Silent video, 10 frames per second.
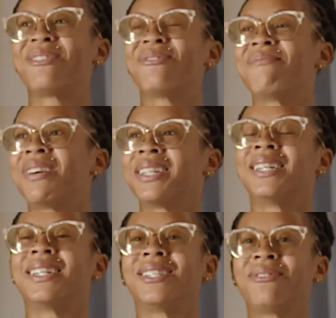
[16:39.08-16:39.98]
we do want
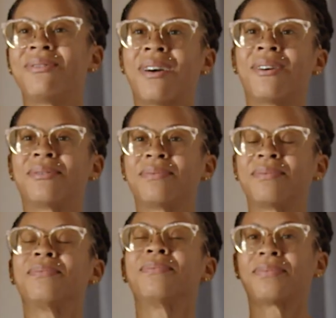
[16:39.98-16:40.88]
to show know, more the
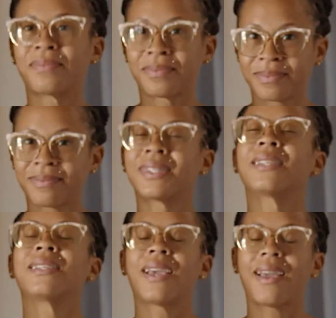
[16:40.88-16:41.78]
creative
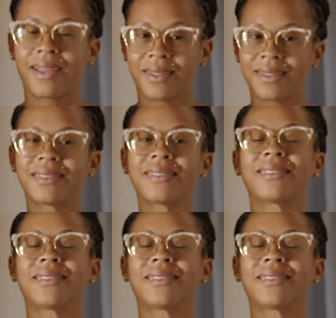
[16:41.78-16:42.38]
sides. Yeah. Uh,